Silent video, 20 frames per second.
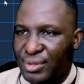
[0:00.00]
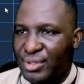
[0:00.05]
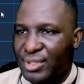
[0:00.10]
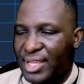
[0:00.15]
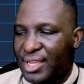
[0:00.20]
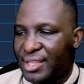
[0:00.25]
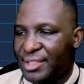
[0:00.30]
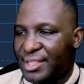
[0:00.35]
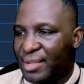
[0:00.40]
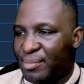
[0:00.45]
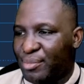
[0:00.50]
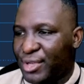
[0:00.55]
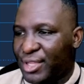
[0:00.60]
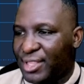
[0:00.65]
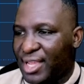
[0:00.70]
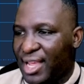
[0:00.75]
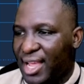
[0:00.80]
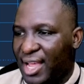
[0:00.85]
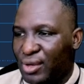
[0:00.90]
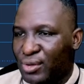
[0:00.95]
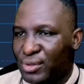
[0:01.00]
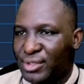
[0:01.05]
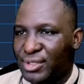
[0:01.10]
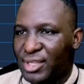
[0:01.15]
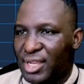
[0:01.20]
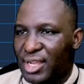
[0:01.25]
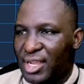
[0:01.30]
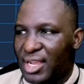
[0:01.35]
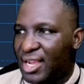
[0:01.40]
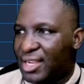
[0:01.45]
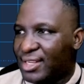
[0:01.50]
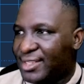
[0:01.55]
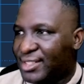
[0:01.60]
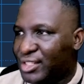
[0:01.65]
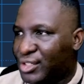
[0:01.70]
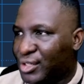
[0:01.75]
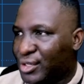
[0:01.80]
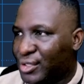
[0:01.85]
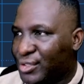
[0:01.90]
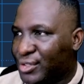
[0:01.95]
take that bit out and
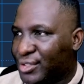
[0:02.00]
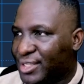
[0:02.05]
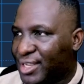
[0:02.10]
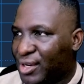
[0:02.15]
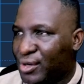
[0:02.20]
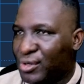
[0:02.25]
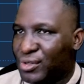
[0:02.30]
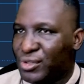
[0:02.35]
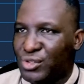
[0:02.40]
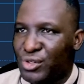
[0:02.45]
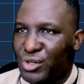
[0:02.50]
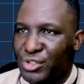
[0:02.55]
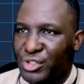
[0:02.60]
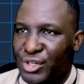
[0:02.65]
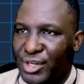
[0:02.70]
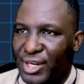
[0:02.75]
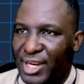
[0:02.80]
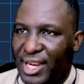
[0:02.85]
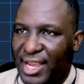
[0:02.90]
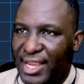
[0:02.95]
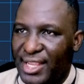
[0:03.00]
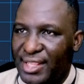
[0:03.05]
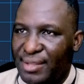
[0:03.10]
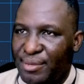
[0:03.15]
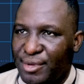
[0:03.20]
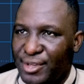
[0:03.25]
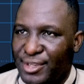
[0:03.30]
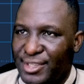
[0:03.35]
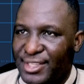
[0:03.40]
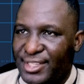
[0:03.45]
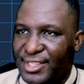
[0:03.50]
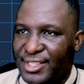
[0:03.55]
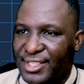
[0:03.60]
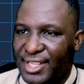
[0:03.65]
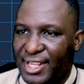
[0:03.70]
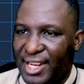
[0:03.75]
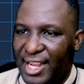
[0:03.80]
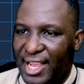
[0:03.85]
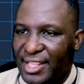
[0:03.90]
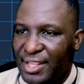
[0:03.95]
introduce a construction line, because this is
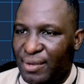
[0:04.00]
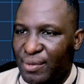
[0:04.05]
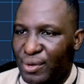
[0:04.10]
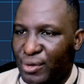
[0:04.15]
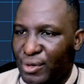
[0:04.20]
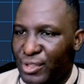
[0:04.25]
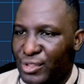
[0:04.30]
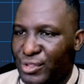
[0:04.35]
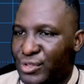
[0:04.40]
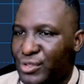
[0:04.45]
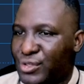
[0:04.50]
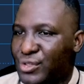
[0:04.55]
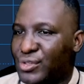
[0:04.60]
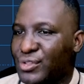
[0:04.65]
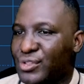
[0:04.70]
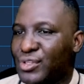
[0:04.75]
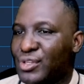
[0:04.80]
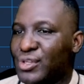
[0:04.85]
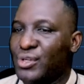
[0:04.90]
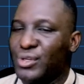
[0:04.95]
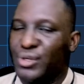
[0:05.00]
the line that we're going to use